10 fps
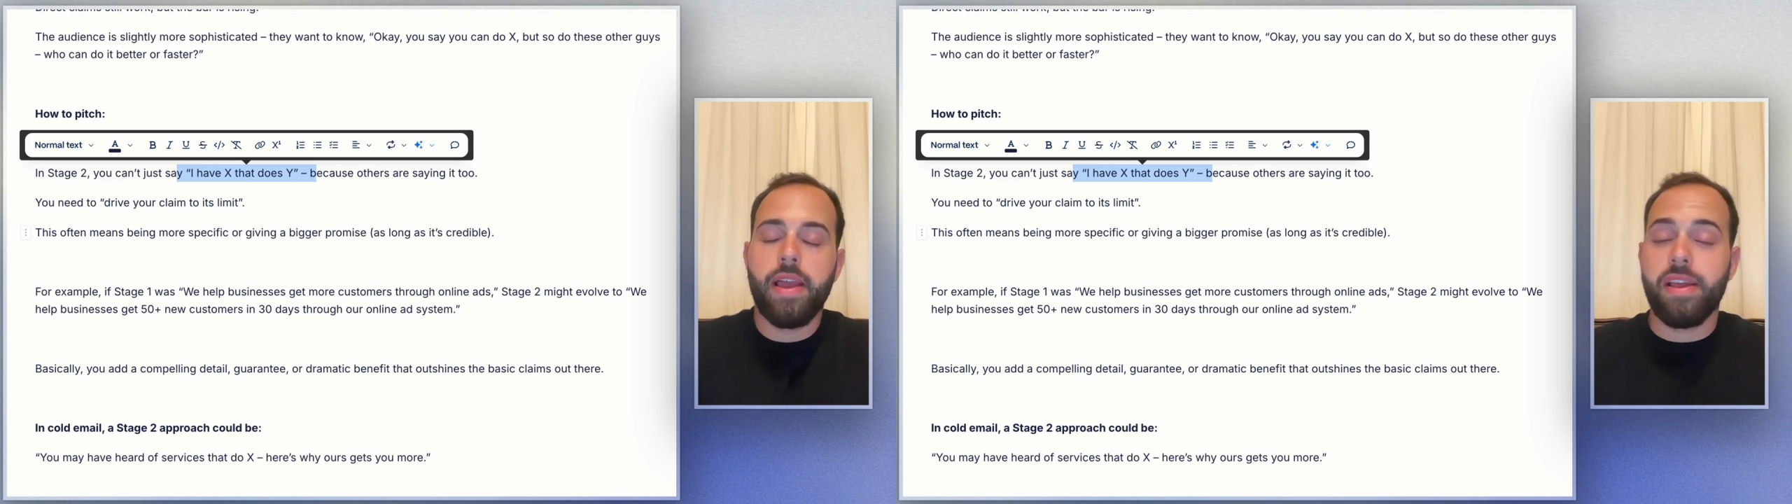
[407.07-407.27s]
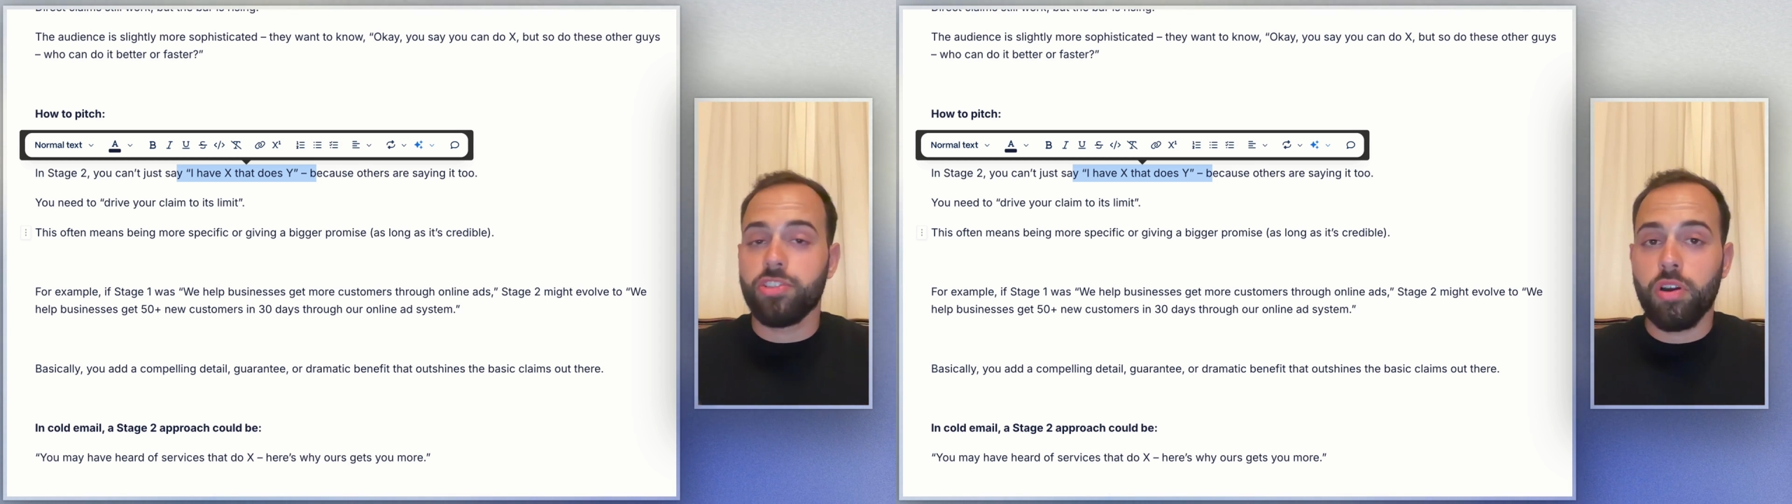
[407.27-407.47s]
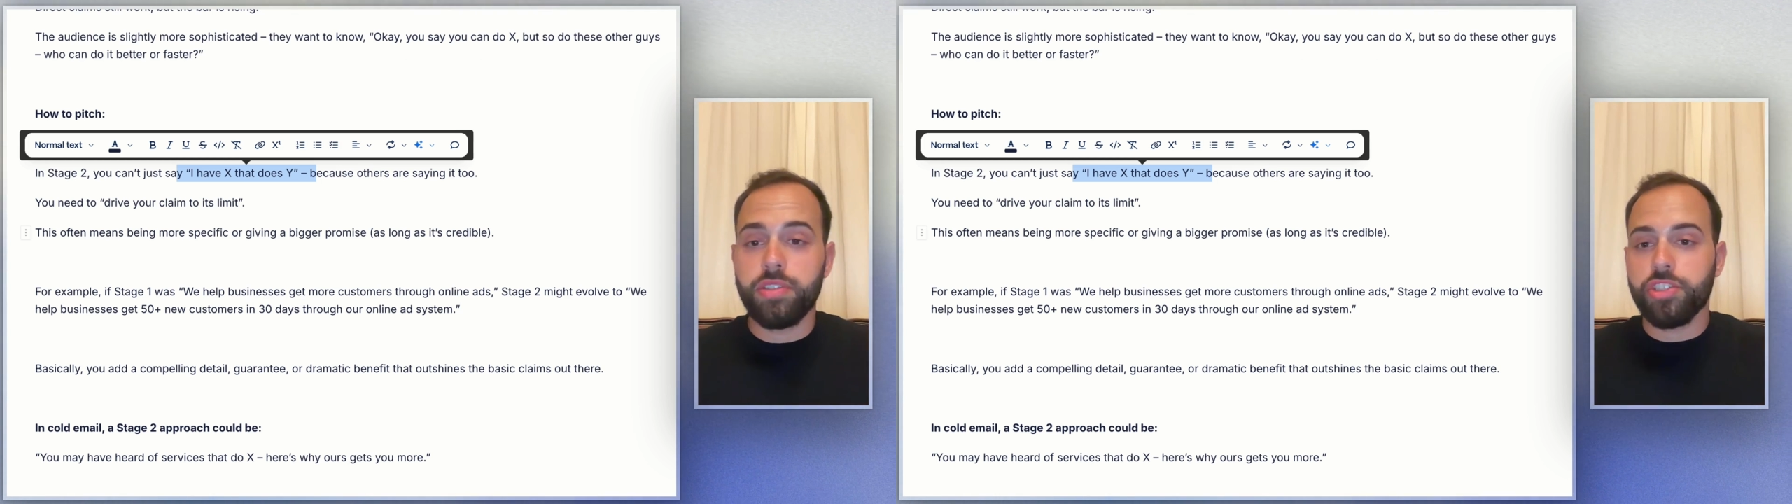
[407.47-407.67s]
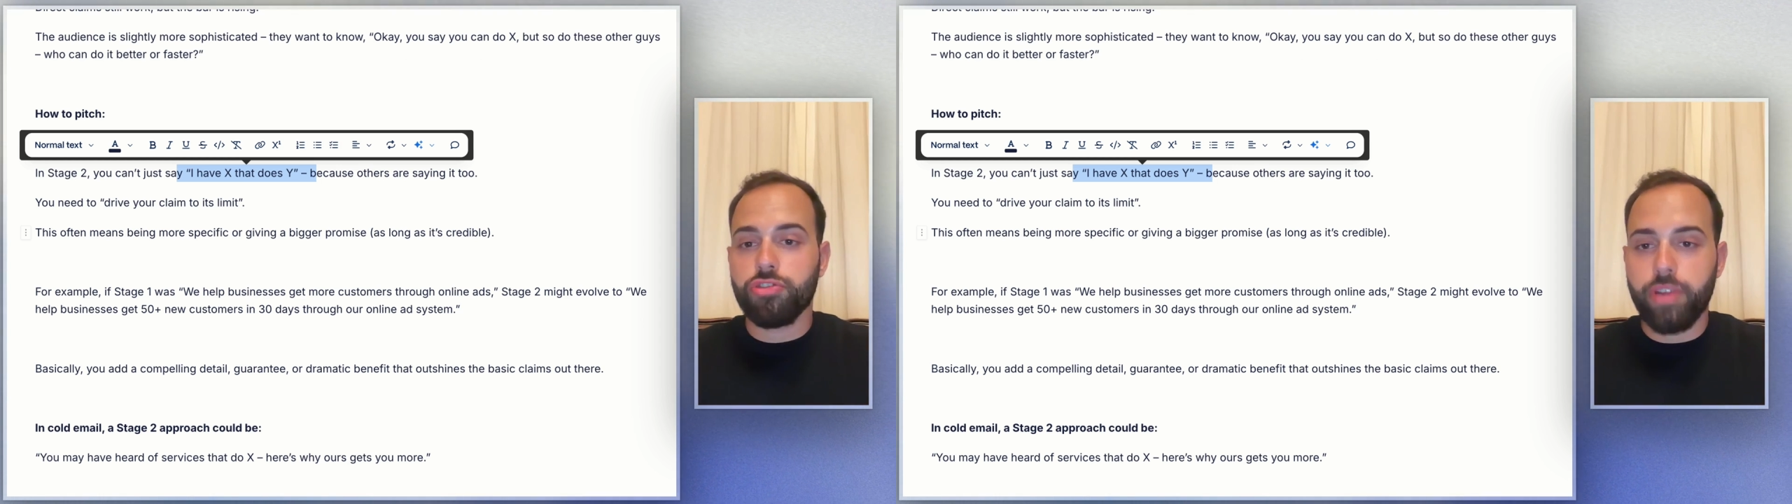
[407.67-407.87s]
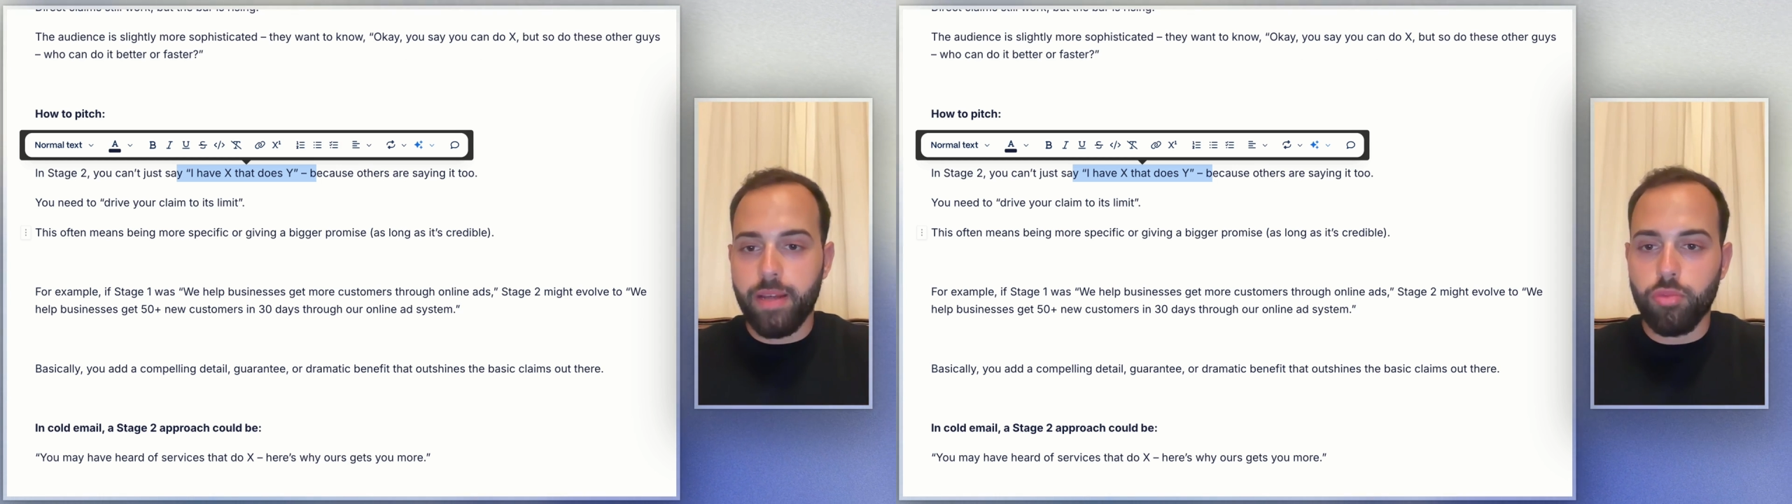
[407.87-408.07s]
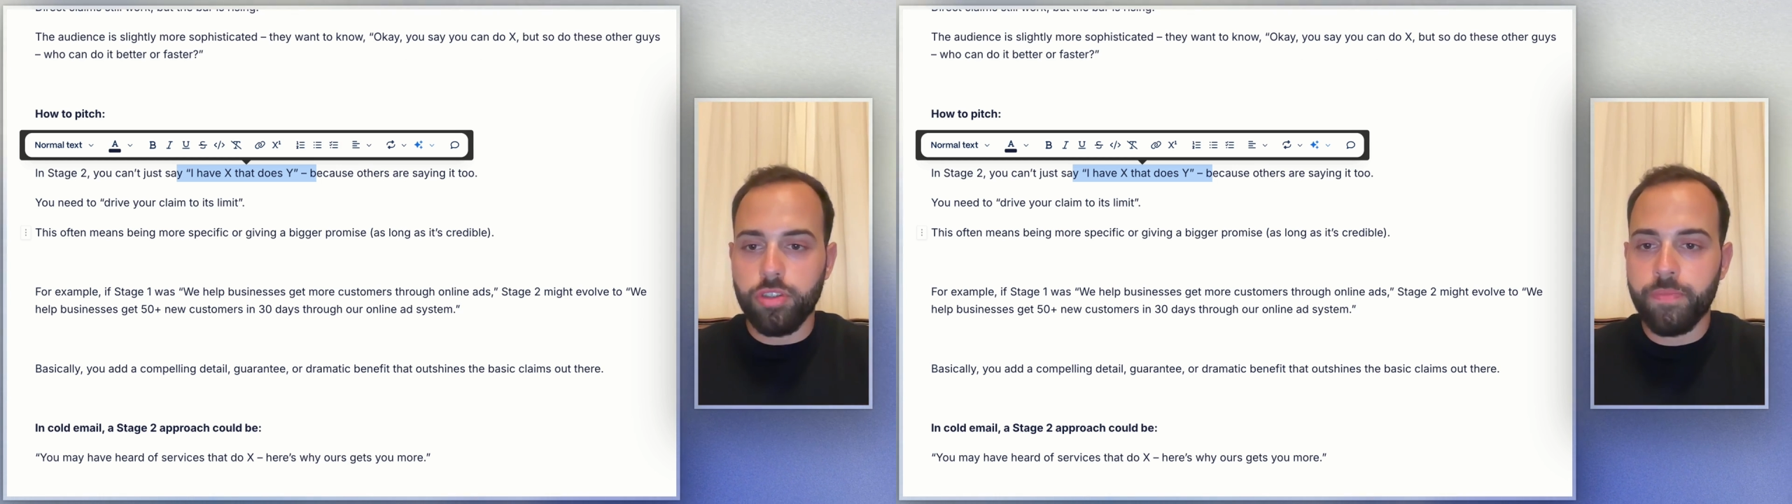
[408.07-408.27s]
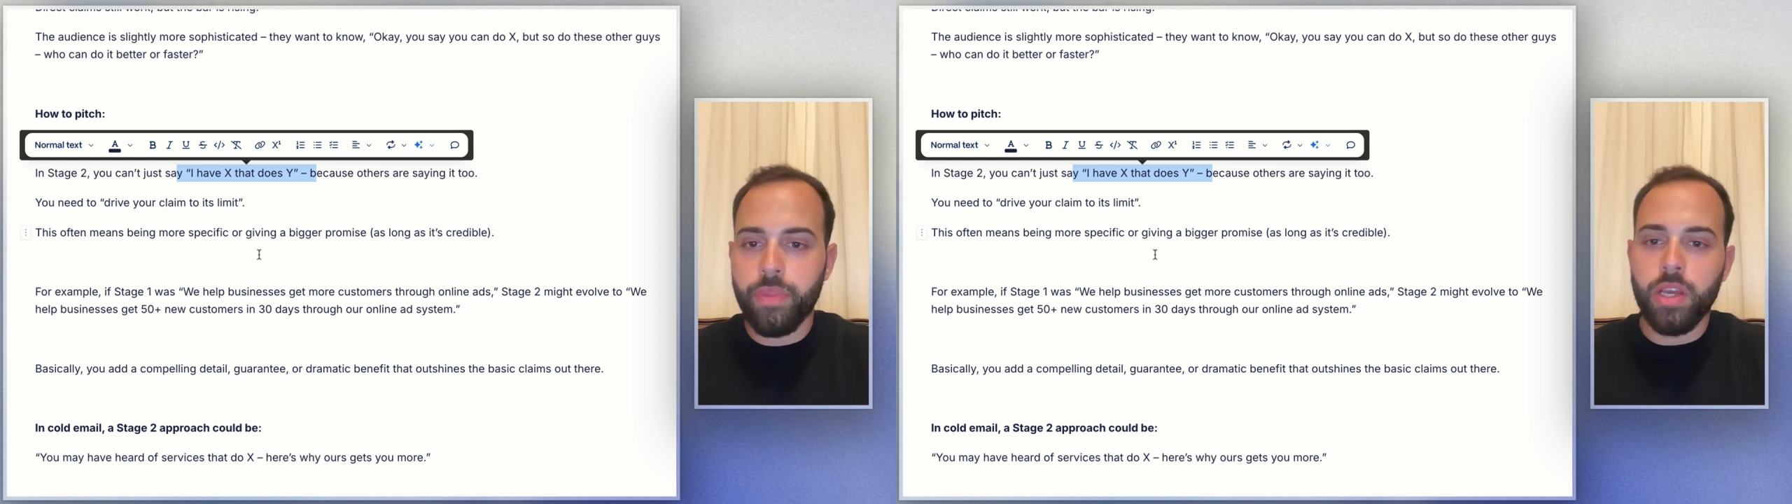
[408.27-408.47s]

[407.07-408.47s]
and as long as it's credible.